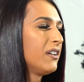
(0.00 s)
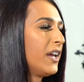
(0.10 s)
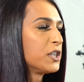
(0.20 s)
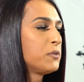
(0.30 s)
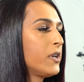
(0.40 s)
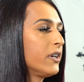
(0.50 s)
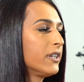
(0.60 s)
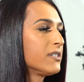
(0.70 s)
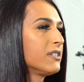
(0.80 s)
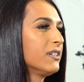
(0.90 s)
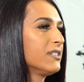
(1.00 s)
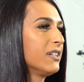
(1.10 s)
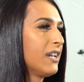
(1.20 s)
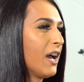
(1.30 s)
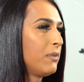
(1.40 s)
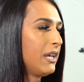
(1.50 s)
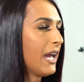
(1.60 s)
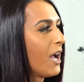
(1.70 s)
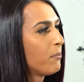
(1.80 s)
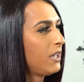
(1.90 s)
experiences and not being
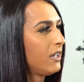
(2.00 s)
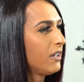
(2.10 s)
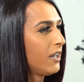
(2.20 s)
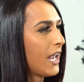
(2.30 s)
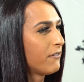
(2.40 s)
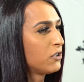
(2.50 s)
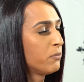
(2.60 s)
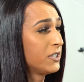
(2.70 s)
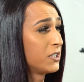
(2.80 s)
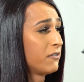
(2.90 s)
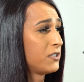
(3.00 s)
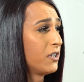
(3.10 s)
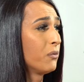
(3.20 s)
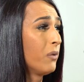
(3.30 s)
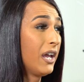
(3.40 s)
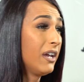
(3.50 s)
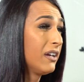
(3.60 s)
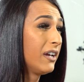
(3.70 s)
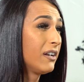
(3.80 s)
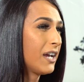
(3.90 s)
happy and having to present yourself a certain
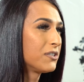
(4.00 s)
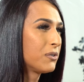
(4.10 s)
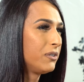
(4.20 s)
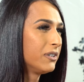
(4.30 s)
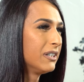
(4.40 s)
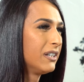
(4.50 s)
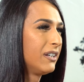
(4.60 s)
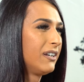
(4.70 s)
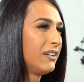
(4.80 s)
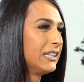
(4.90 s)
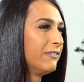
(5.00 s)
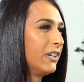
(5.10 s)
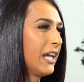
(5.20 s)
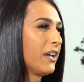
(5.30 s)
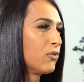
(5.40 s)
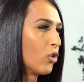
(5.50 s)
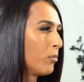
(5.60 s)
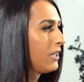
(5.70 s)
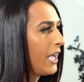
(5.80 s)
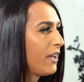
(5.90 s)
way in high school and living like a
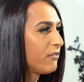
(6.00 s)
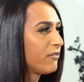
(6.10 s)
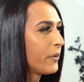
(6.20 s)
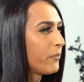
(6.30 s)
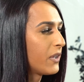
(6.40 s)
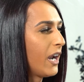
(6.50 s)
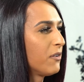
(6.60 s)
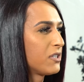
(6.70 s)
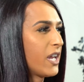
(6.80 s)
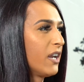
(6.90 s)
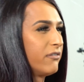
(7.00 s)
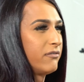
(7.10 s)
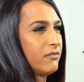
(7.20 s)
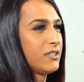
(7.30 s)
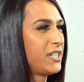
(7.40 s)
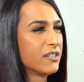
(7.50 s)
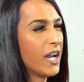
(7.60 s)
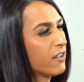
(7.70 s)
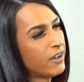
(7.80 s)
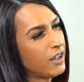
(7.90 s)
normal life. And I was just kind of sick and
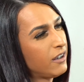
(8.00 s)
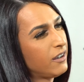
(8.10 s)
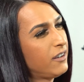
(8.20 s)
tired of it.